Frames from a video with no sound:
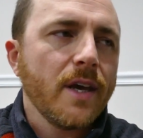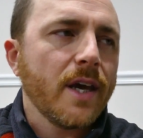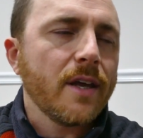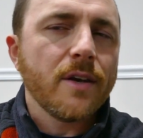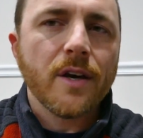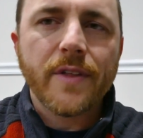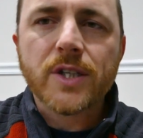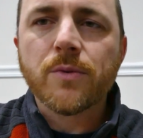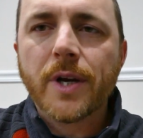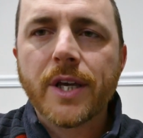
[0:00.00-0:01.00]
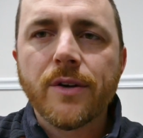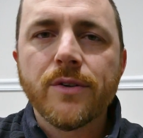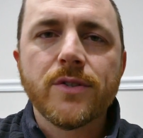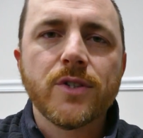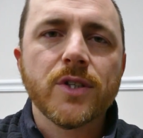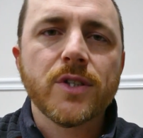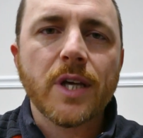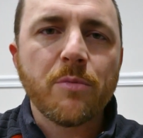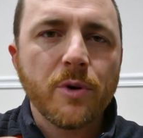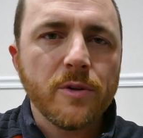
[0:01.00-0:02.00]
and that's what I use. Just
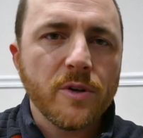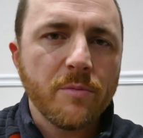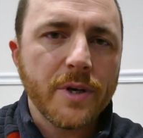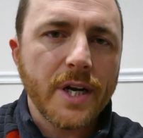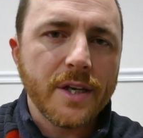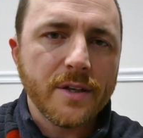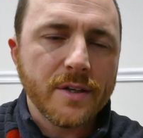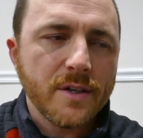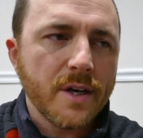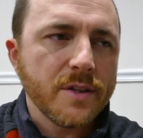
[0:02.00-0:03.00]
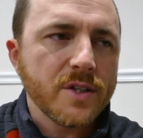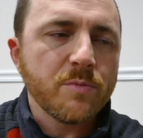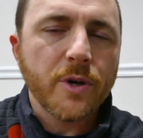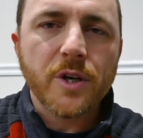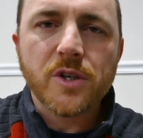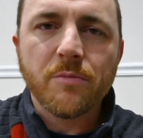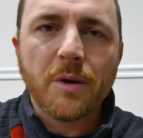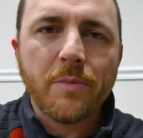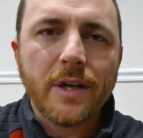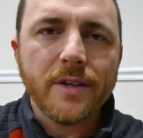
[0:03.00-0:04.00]
I put a little bit on the sponge in my
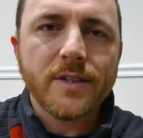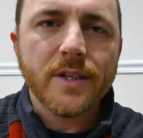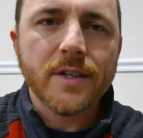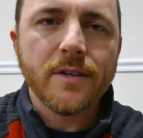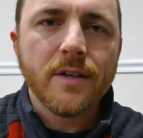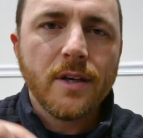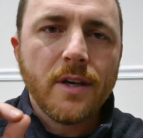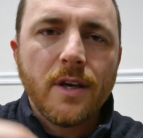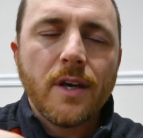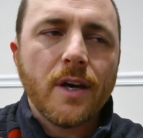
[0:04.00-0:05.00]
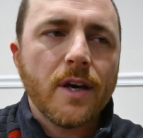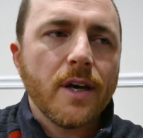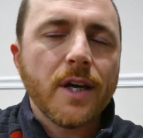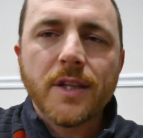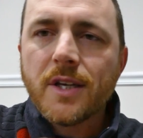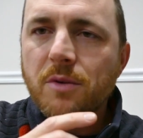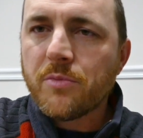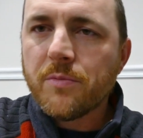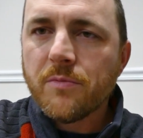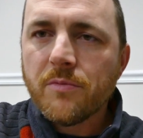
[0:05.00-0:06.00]
pellet tin, and then you
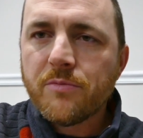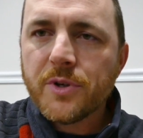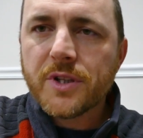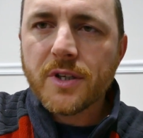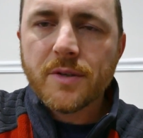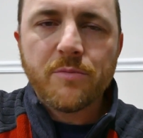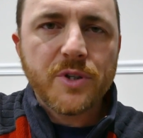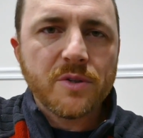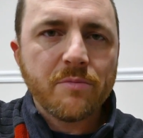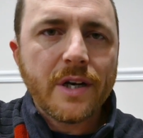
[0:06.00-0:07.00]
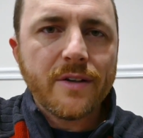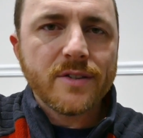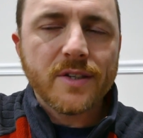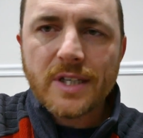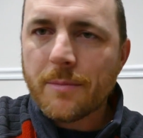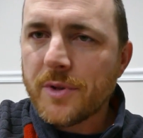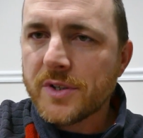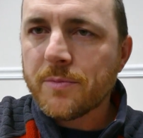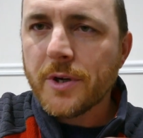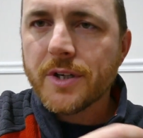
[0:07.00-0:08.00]
put some pellets on top of the
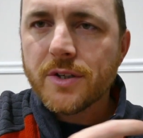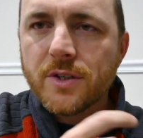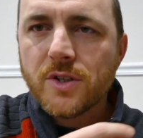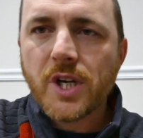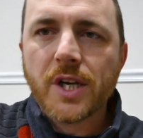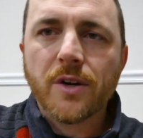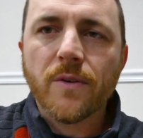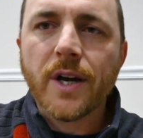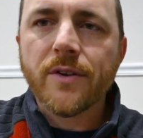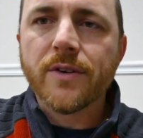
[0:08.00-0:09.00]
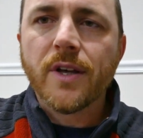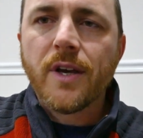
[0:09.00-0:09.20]
sponge, shake it around,